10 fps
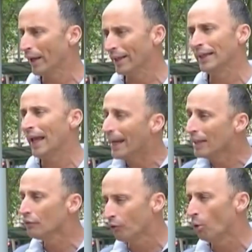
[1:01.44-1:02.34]
win in
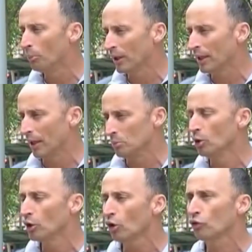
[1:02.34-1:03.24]
any form of the game.
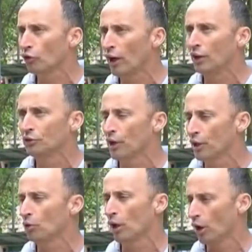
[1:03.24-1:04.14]
You look at Australia's
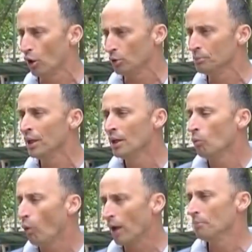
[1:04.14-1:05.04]
record at home,
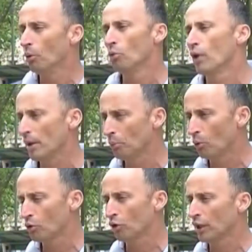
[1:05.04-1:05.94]
white ball, red
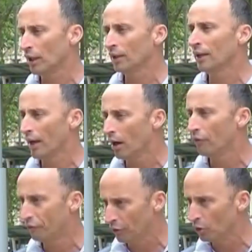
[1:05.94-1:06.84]
ball cricket, they
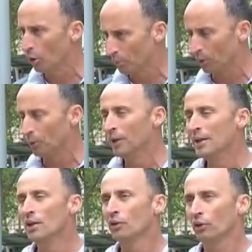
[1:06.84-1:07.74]
are phenomenal.
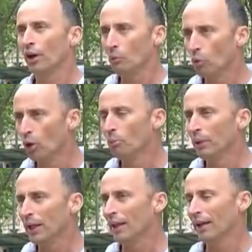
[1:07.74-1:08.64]
So it will
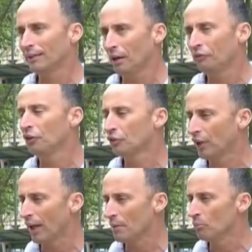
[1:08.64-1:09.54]
be their
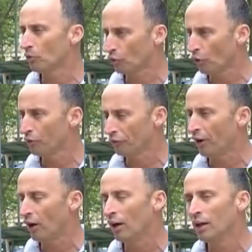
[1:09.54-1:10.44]
toughest game so
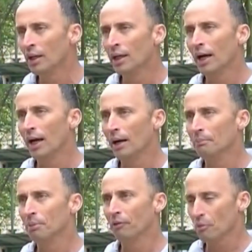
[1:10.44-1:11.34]
far.
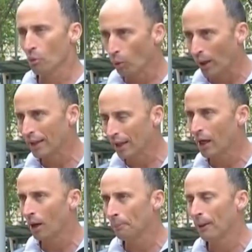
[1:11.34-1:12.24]
But from the way
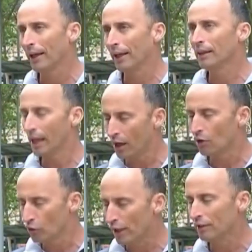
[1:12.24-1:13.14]
they are playing, they
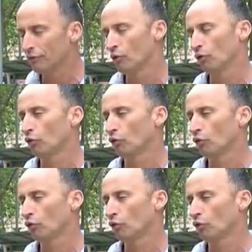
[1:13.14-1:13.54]
are ready for